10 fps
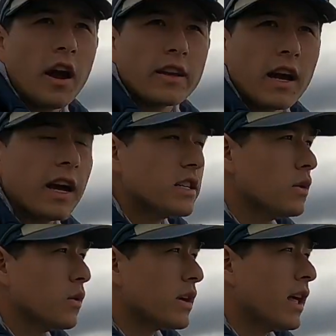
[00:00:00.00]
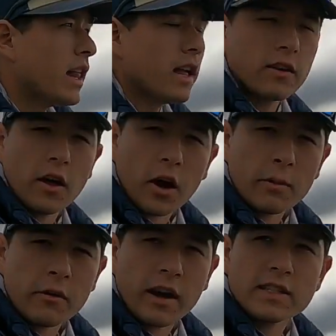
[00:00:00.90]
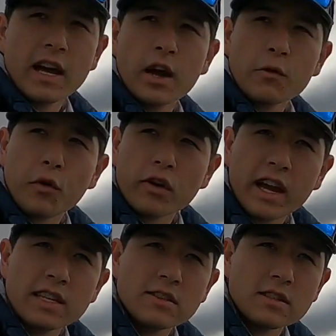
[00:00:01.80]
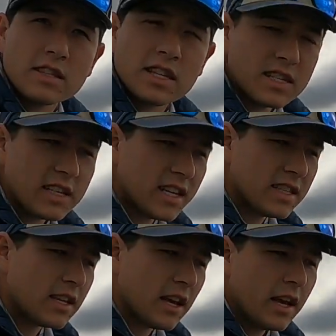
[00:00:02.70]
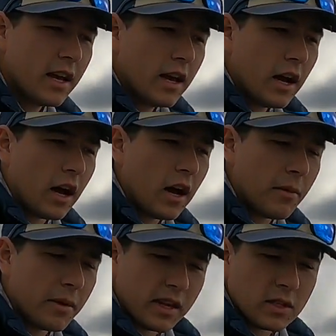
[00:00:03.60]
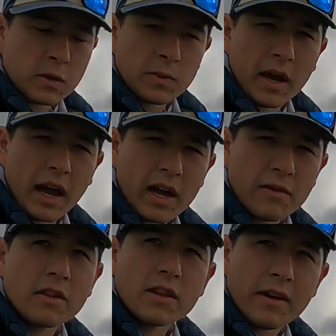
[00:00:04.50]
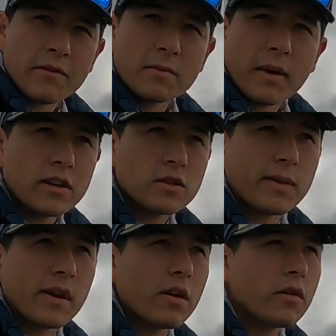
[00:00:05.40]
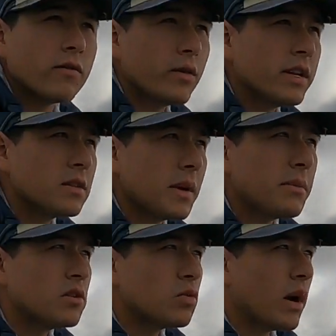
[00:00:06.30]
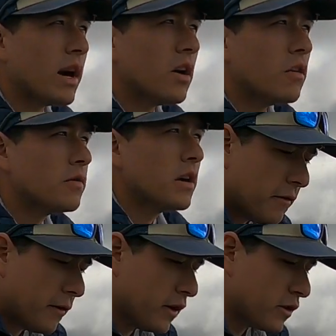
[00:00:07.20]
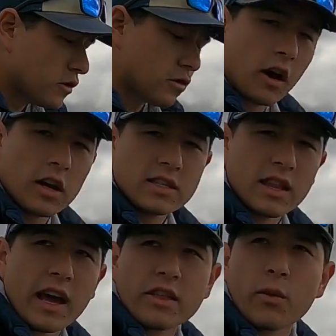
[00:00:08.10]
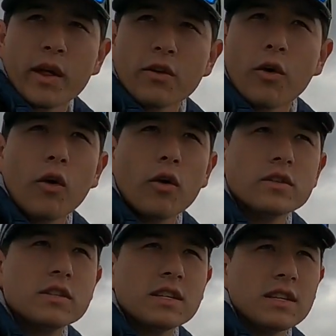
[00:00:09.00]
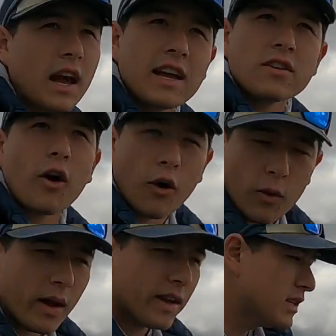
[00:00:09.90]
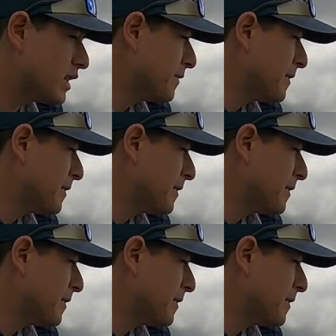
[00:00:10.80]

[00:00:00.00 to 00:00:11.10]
Alright guys, we're gonna head out of the harbor right now. Forecast looks decent. I think it's supposed to be a high of 11 miles per hour of wind, maybe 12. Fingers crossed that the weather holds as always.